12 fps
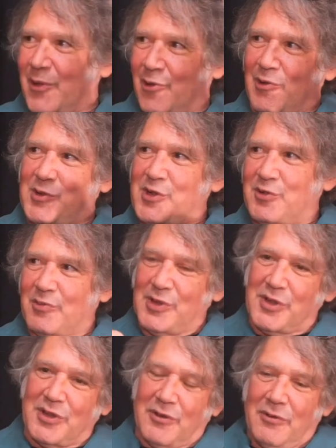other
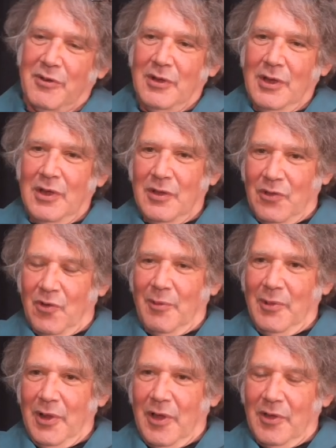instruments. So
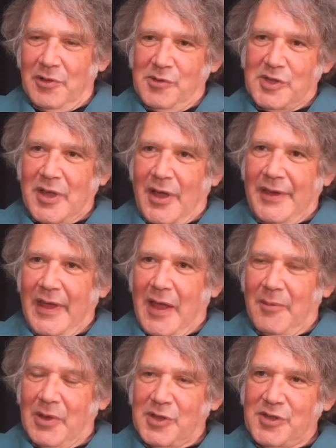normally I'll use
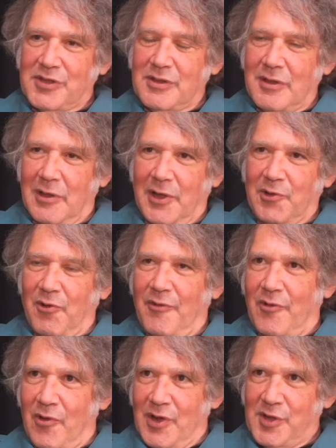dynamics. Electro
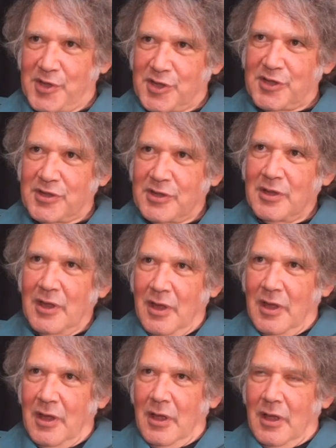voice,
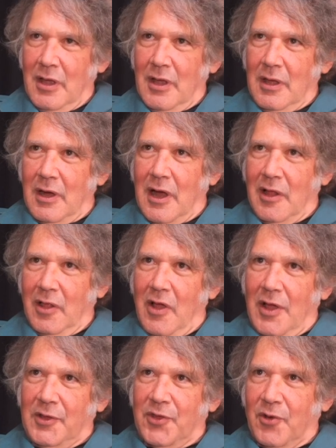I
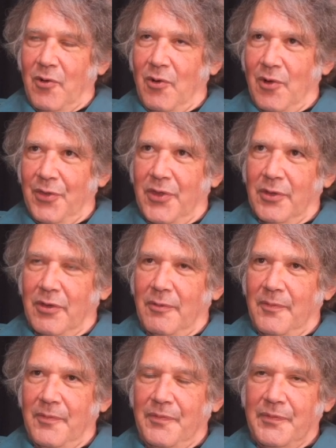like. They're called the
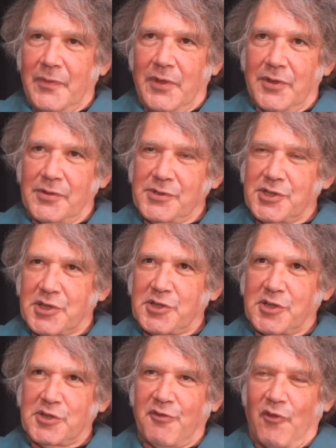the
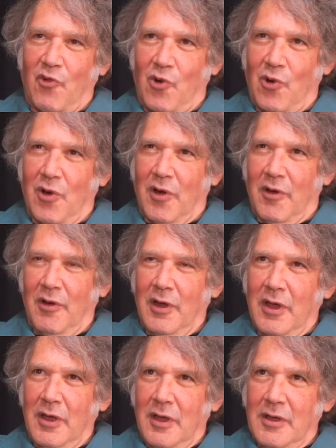664,
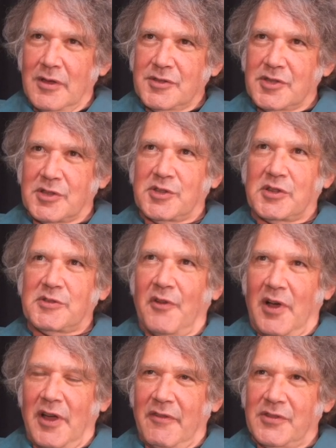
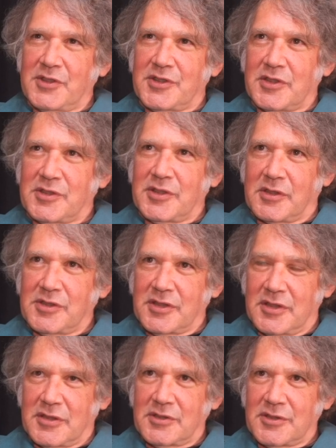665, and the
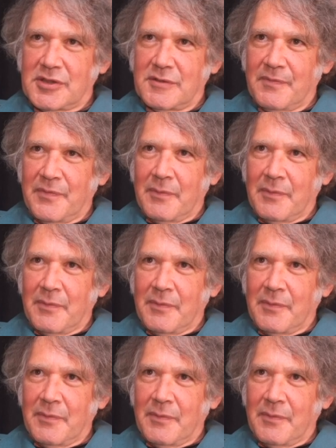666